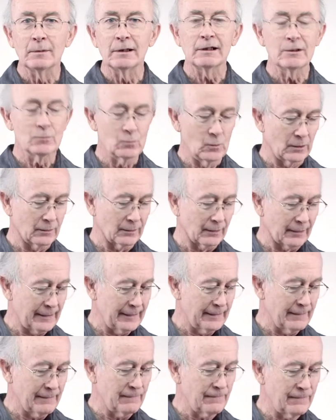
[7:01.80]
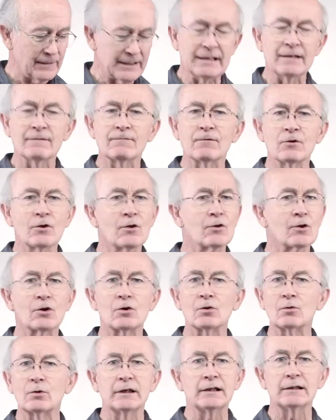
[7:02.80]
me will live even
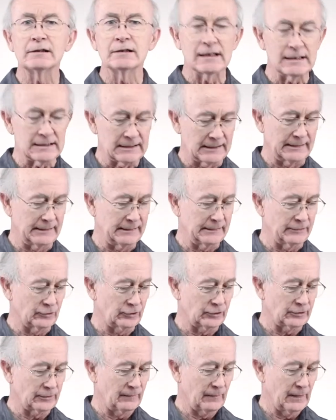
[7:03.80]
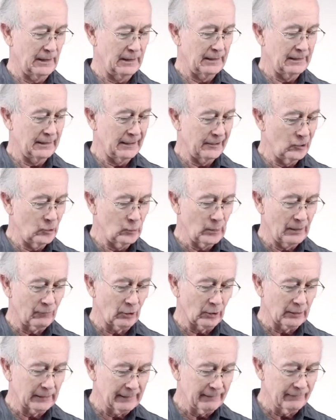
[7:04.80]
though he dies, and
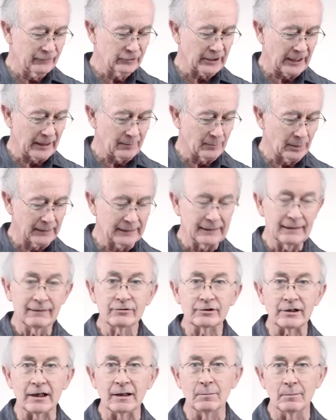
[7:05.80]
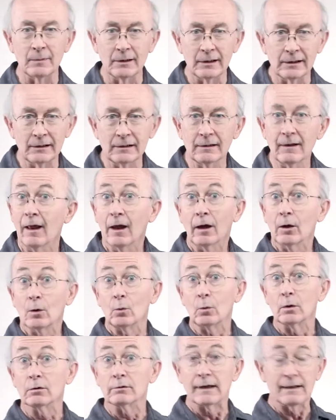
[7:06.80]
whoever lives and believes in me
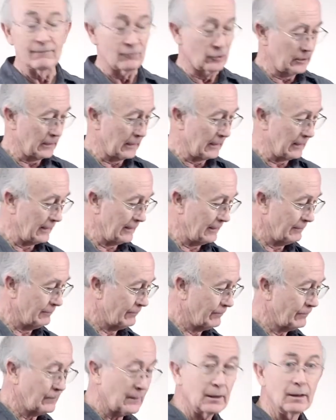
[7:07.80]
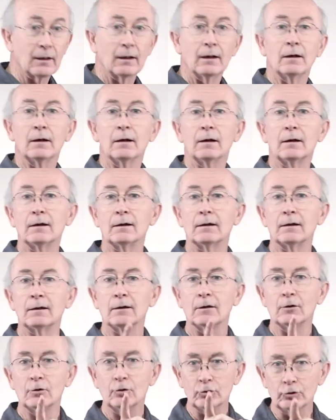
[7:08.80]
will never die.
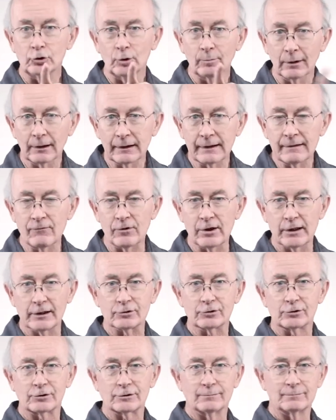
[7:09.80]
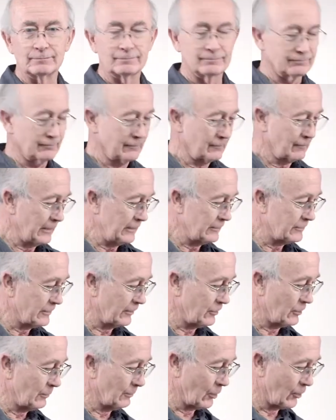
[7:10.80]
Do you believe this? he
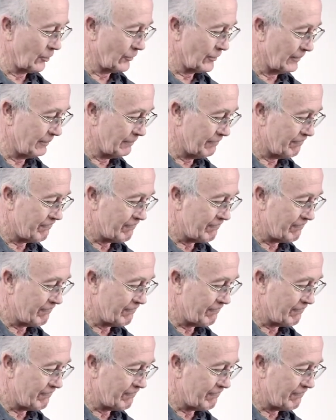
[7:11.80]
said to Martha.